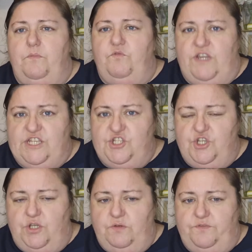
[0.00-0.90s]
reading
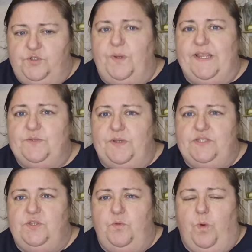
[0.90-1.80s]
journal for
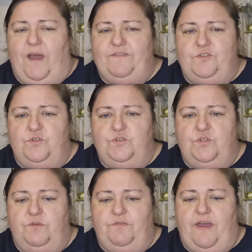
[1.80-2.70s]
2022, what I've done
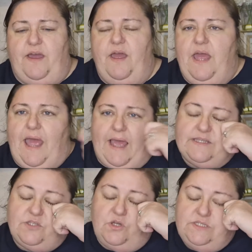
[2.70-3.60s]
so far. I
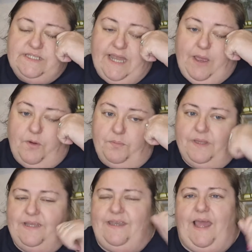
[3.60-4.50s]
sorted it out and
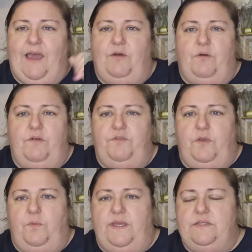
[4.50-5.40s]
planned it out a
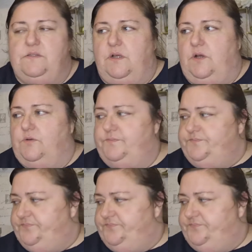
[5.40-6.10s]
few weeks ago,